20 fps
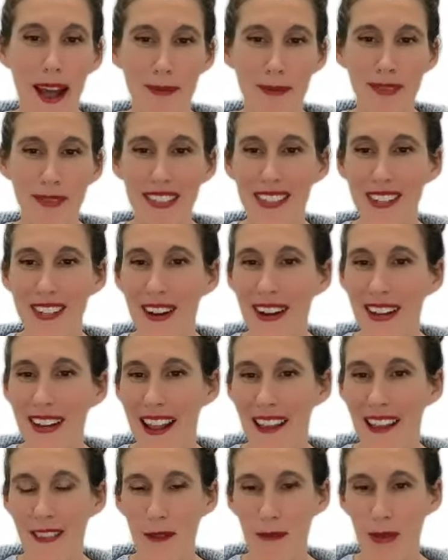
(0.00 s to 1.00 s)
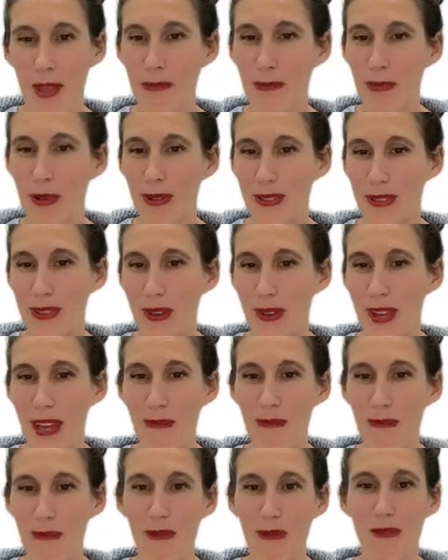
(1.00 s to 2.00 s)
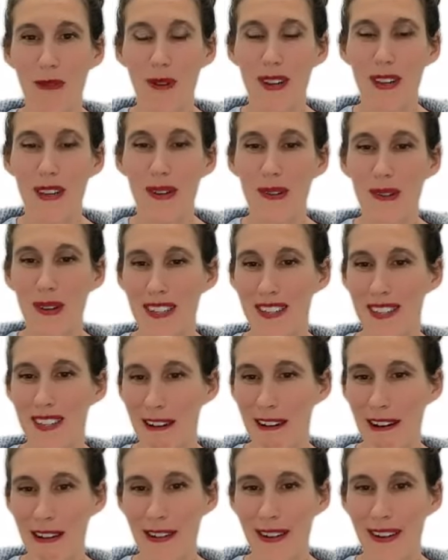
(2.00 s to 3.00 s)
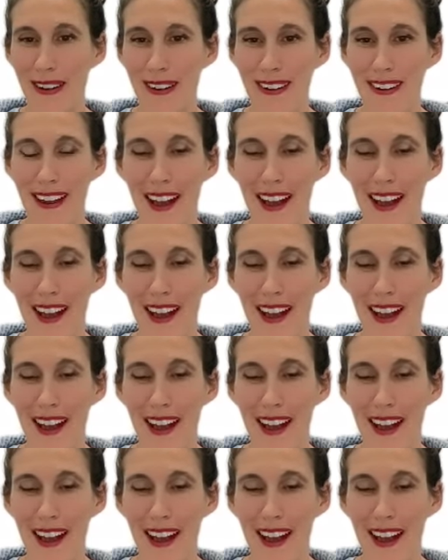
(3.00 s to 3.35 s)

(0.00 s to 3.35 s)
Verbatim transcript: um, sit on and the peoples who came before you and to honor